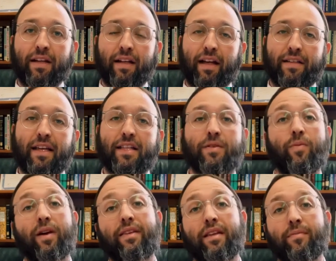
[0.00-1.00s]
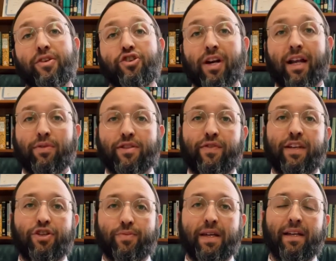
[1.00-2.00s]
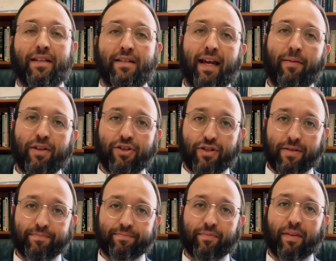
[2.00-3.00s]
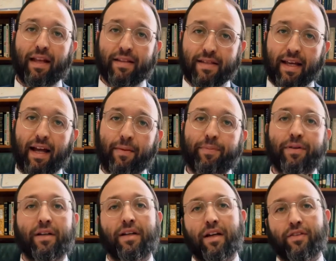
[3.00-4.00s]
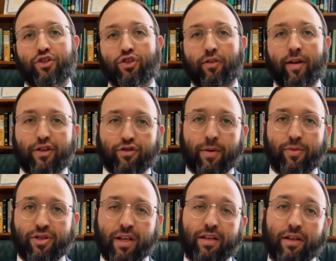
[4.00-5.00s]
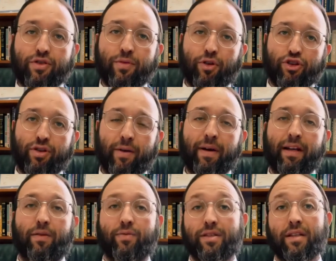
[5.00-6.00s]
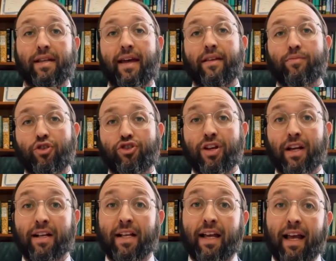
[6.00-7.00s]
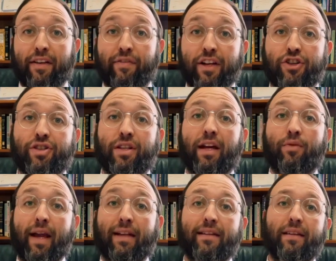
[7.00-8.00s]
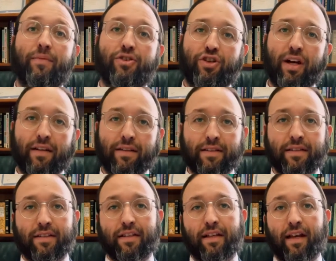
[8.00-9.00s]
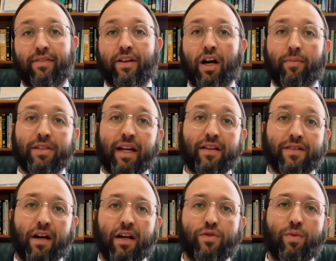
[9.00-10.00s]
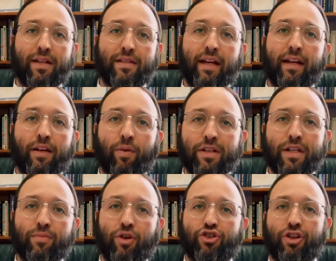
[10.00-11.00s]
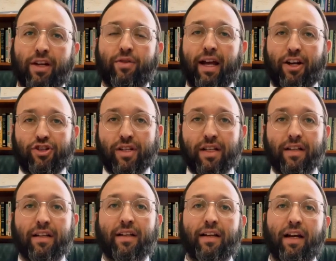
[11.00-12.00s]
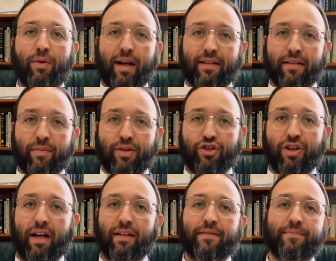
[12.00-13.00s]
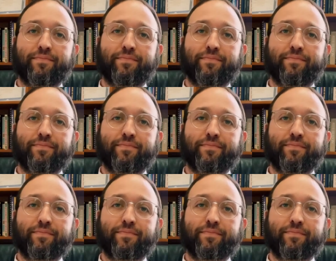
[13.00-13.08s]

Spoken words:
It says that when the Mishkan was finished being established and set up, the Torah attributes it to Moshe Rabbeinu. It was the day that Moshe had finished erecting the Mishkan. And the commentators ask, one second, it wasn't Moshe who actually erected the Mishkan.